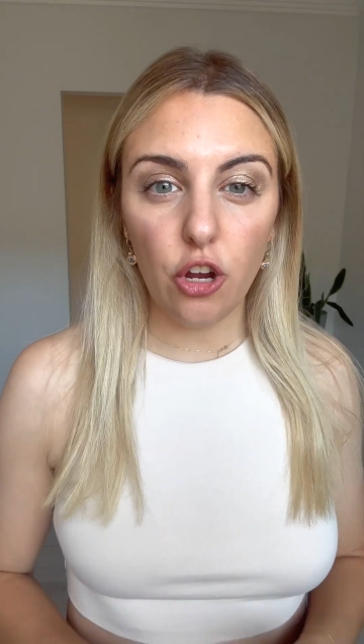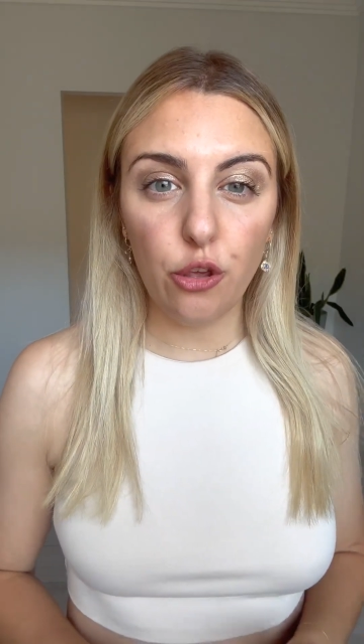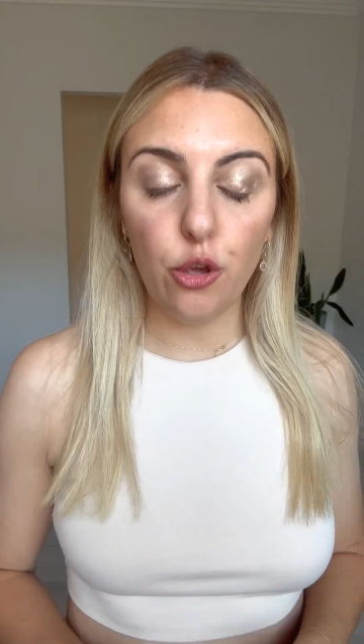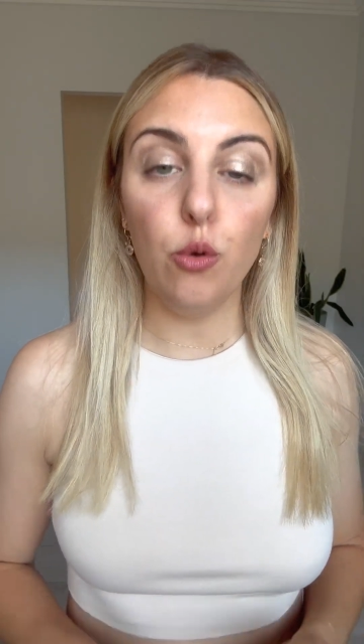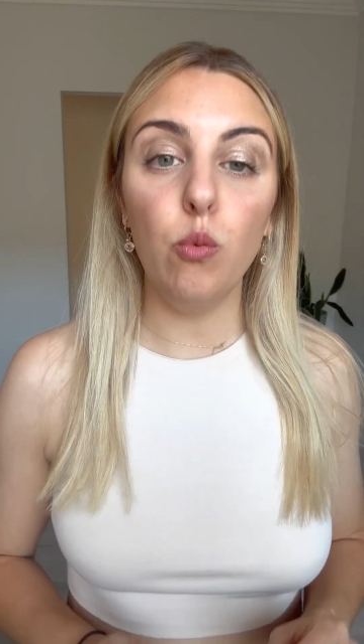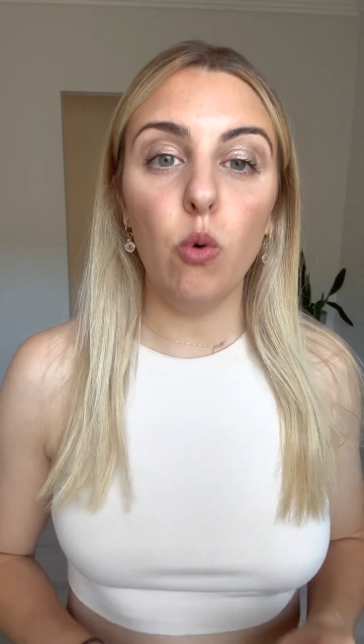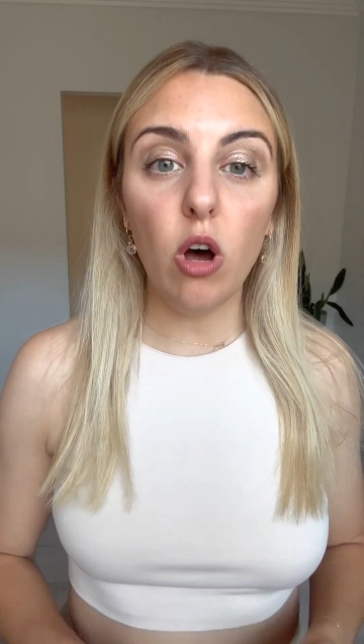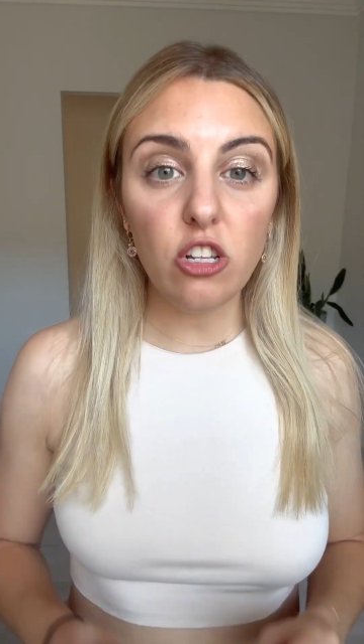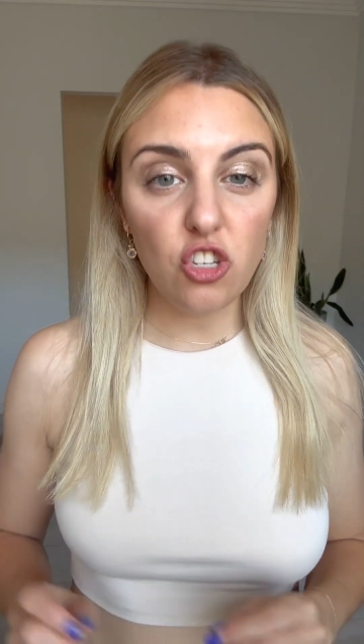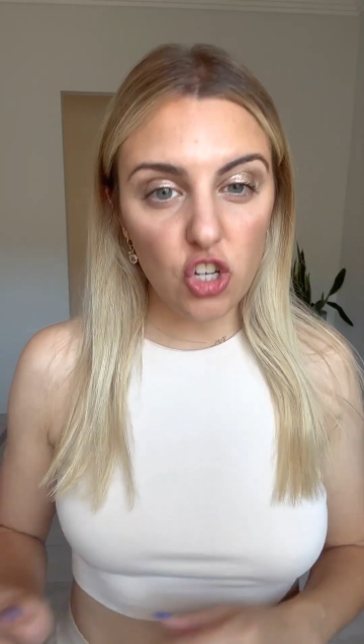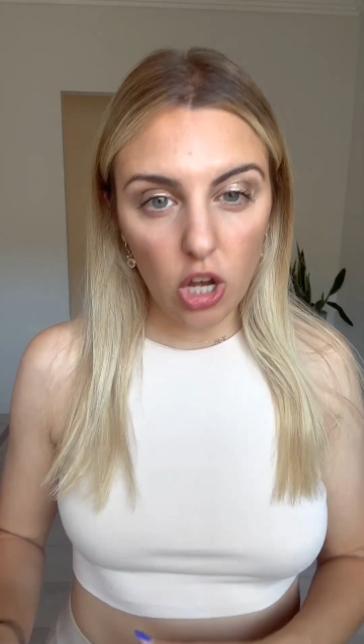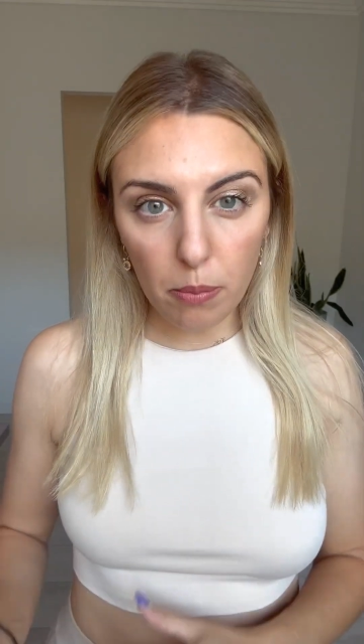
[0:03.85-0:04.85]
you
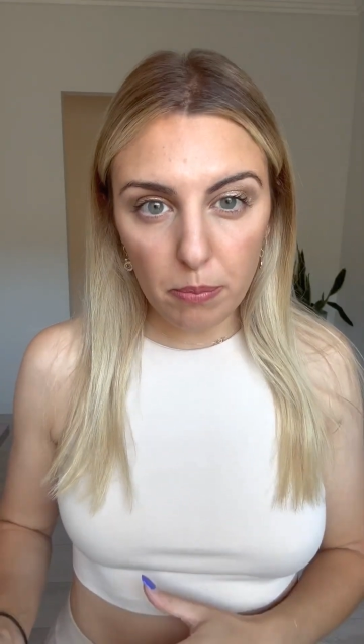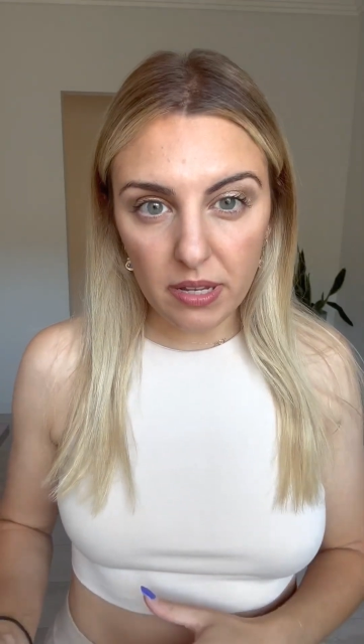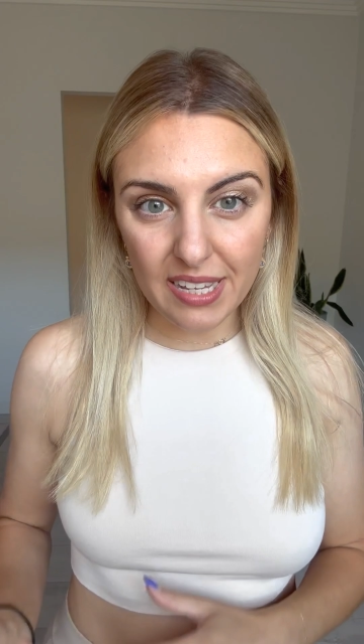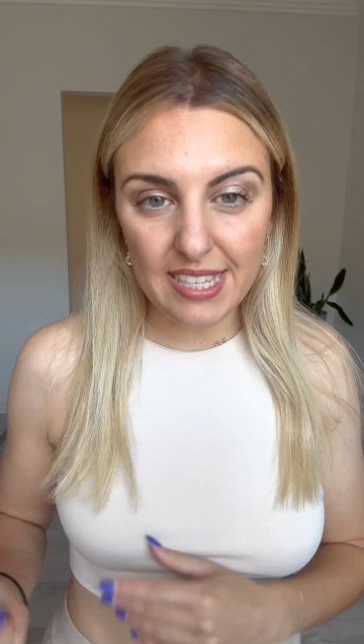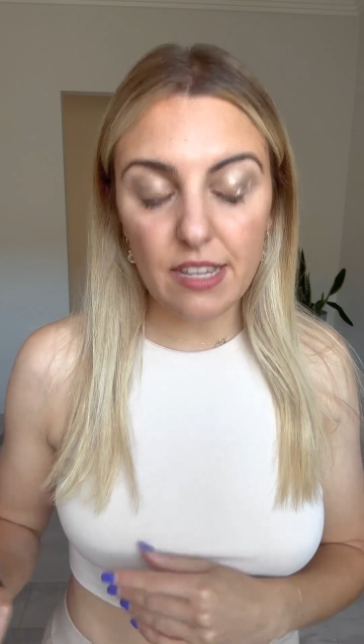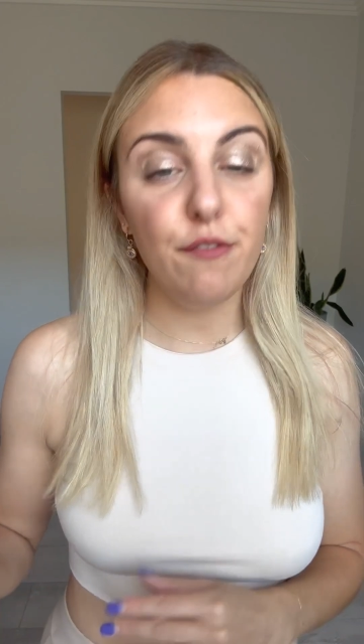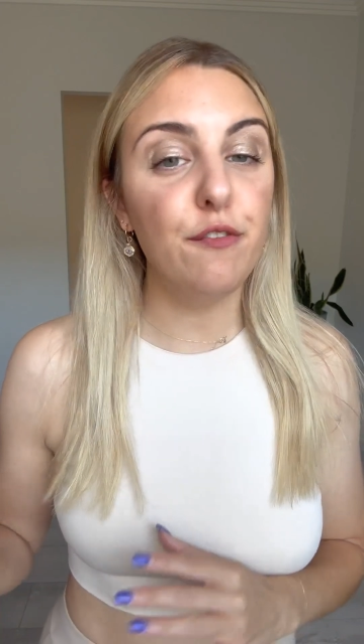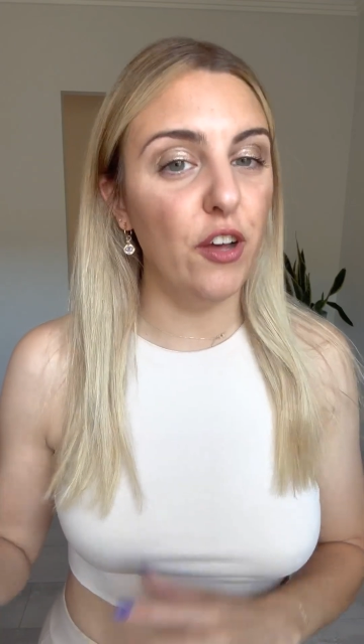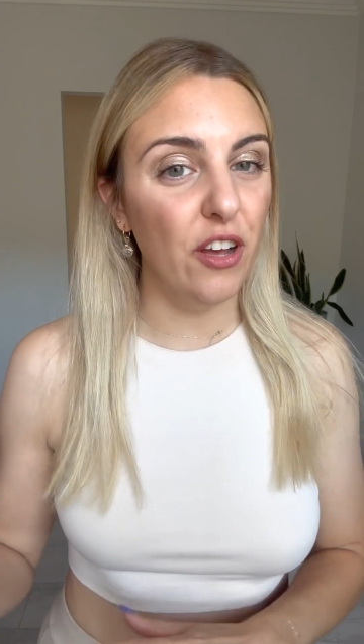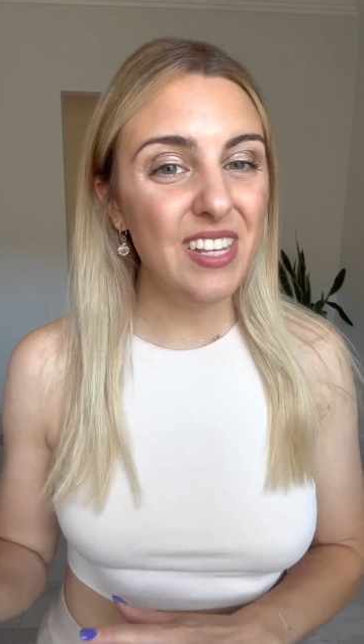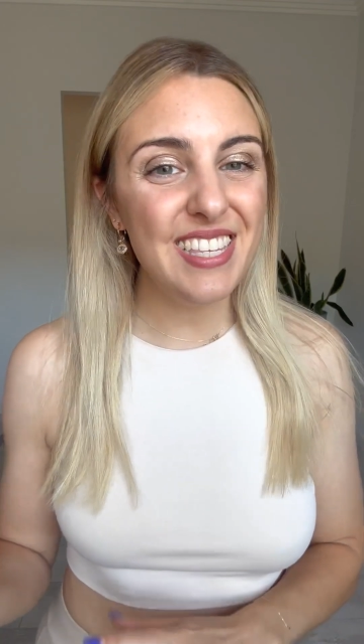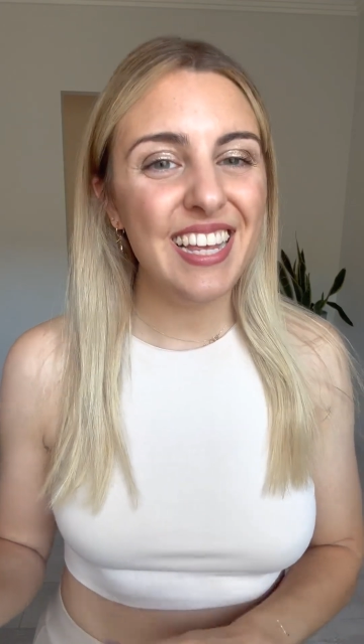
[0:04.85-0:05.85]
what toppers
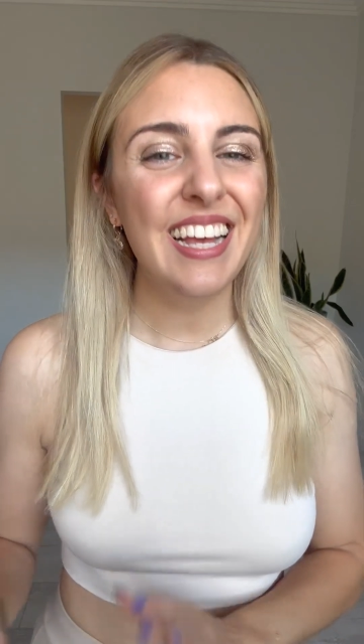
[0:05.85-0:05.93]
first